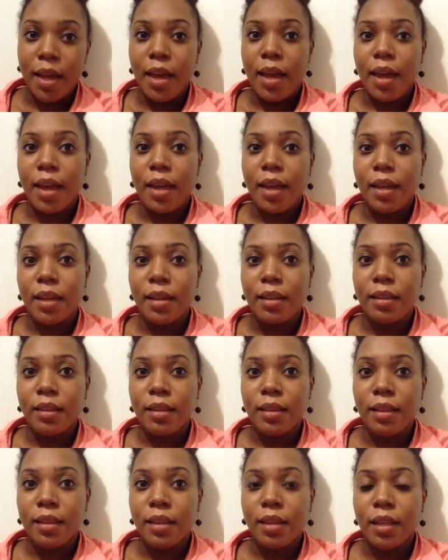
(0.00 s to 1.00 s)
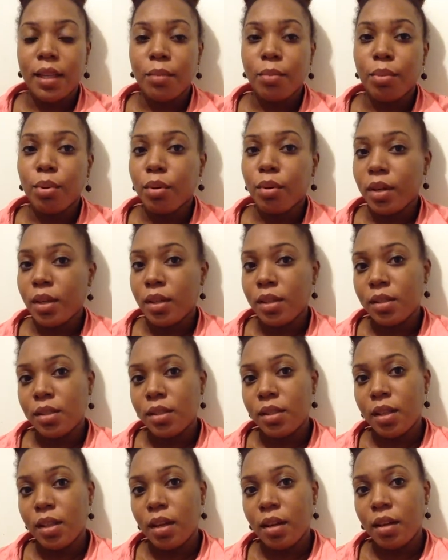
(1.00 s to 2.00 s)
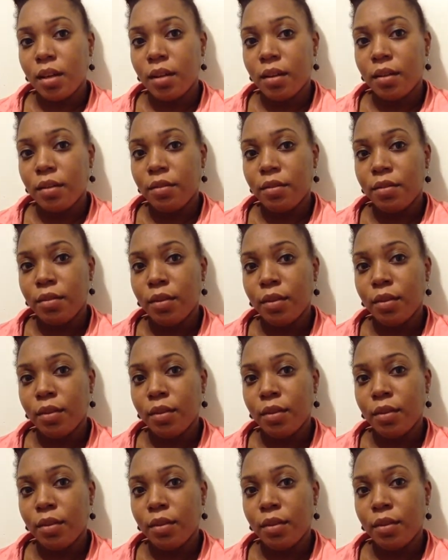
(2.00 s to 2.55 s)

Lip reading: and the importance of